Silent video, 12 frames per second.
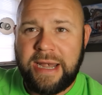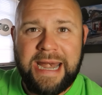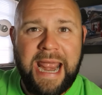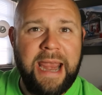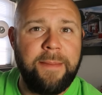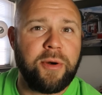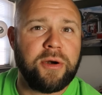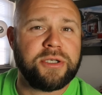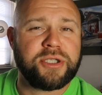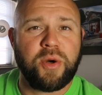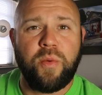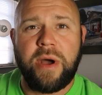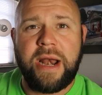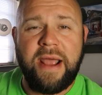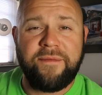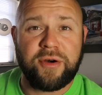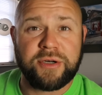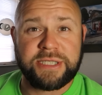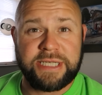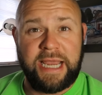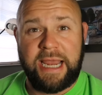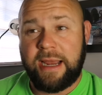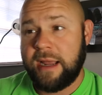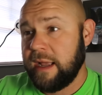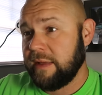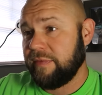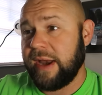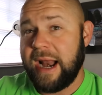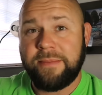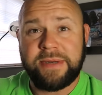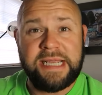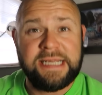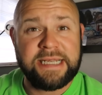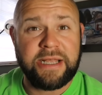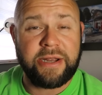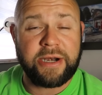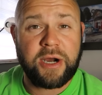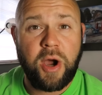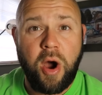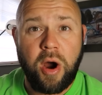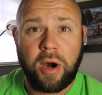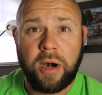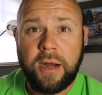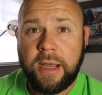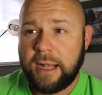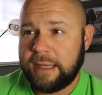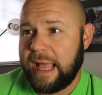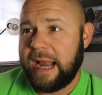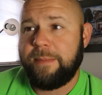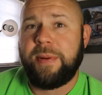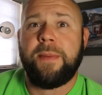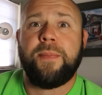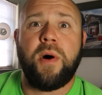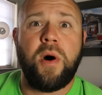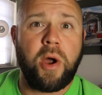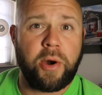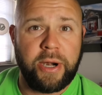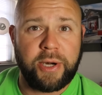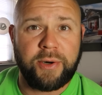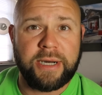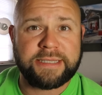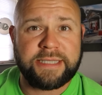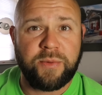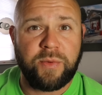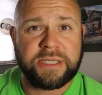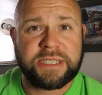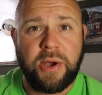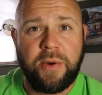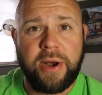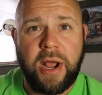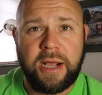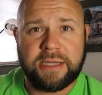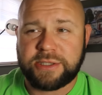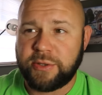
neighbors or whatever see that I'm detailing a car, a lot of people are interested in what's going on.